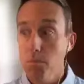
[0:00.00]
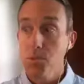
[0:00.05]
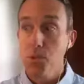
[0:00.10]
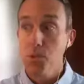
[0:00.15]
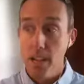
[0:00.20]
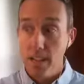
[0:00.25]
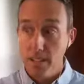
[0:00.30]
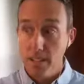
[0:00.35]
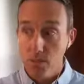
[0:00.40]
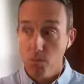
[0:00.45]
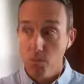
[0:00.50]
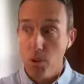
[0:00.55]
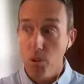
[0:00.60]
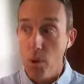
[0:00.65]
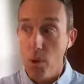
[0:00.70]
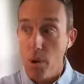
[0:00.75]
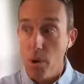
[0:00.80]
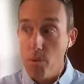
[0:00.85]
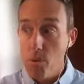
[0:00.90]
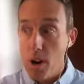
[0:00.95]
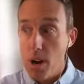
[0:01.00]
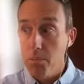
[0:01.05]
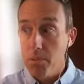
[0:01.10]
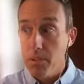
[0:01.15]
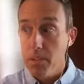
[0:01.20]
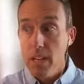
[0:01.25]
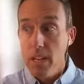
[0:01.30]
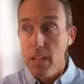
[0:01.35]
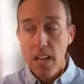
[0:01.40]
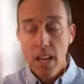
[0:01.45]
So that's one way we're
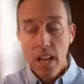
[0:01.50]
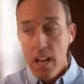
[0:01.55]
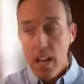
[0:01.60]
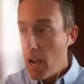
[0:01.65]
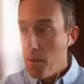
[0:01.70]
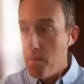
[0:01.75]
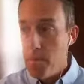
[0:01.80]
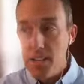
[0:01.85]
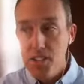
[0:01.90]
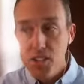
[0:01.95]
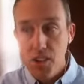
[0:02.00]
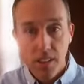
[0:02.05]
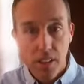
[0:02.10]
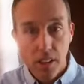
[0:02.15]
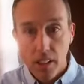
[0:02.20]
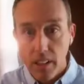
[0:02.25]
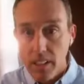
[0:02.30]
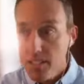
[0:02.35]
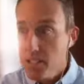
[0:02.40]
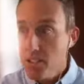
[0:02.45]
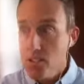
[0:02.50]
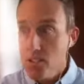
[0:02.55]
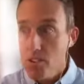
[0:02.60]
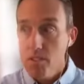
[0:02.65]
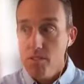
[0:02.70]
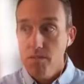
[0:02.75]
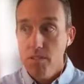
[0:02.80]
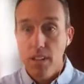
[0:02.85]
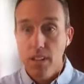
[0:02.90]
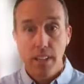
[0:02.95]
helping. I mentioned the
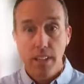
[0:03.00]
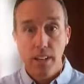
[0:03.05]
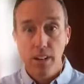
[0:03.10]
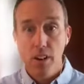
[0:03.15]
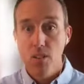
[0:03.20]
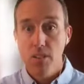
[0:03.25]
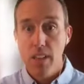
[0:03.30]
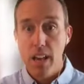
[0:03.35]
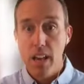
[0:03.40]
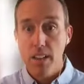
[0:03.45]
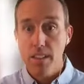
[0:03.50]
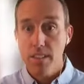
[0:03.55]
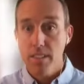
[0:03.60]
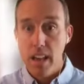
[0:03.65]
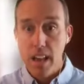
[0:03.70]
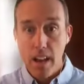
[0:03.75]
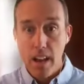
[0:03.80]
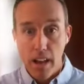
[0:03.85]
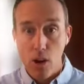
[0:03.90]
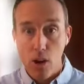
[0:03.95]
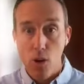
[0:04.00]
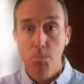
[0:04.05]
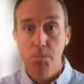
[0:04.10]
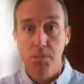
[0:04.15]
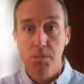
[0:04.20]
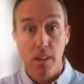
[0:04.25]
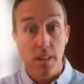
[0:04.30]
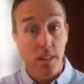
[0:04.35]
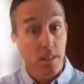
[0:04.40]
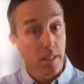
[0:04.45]
listserv, that
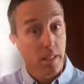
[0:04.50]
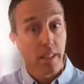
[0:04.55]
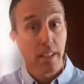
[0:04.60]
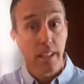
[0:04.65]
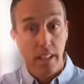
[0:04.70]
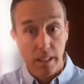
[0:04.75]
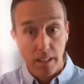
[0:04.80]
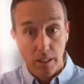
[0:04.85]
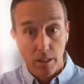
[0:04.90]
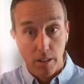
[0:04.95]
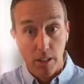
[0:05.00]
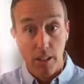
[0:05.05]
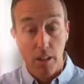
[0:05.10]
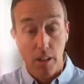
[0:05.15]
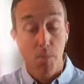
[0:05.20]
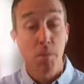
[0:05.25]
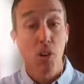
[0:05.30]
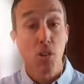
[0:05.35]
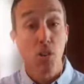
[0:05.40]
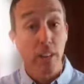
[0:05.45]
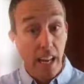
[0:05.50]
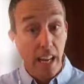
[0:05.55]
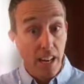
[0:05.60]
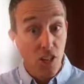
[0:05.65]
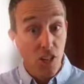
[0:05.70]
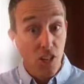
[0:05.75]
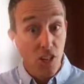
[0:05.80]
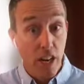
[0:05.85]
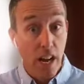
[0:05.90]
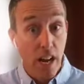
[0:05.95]
helps us get
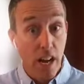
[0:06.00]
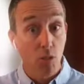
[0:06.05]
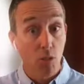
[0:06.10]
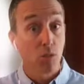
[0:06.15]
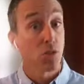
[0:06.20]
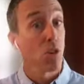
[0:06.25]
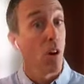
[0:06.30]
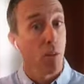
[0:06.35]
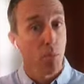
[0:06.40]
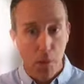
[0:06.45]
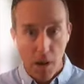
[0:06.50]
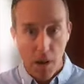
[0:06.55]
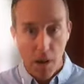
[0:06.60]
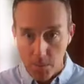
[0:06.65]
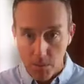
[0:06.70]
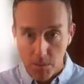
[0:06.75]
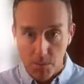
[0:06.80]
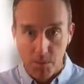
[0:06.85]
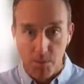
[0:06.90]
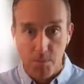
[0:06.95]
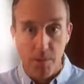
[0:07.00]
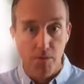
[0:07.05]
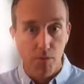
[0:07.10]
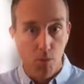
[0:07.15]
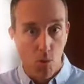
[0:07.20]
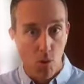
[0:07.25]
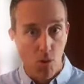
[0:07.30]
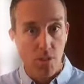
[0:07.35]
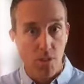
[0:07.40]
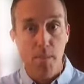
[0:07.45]
communication out, solve problems
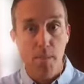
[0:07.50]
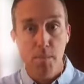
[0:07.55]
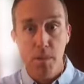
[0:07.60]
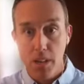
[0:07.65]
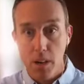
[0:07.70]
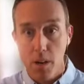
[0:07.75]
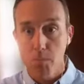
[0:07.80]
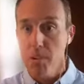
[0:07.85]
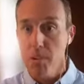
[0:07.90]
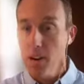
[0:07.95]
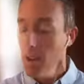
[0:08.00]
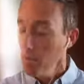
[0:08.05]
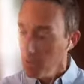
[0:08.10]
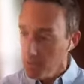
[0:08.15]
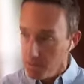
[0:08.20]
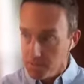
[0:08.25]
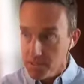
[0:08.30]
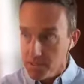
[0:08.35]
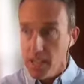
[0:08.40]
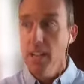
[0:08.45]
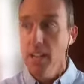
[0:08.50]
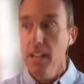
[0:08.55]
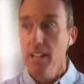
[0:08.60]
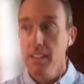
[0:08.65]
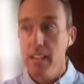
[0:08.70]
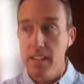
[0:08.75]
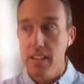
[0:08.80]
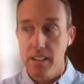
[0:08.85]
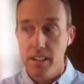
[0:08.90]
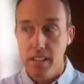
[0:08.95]
before they become problems. At
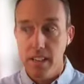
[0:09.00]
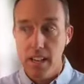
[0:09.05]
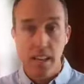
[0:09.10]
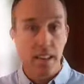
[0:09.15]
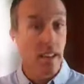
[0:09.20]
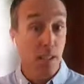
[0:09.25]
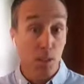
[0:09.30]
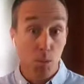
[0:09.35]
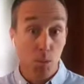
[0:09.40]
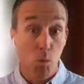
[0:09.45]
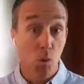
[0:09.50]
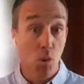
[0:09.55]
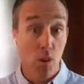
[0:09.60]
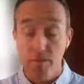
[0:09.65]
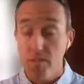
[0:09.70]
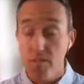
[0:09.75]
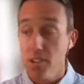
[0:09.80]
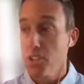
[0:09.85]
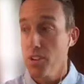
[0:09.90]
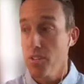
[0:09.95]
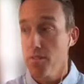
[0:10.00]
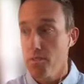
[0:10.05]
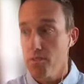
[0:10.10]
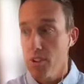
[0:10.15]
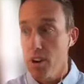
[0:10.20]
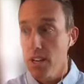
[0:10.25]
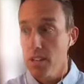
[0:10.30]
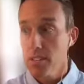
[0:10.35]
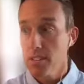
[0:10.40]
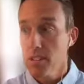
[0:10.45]
the end of the day, that's more efficient for
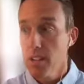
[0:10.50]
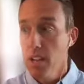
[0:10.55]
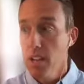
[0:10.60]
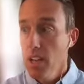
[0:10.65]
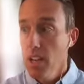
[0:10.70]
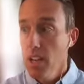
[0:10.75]
us.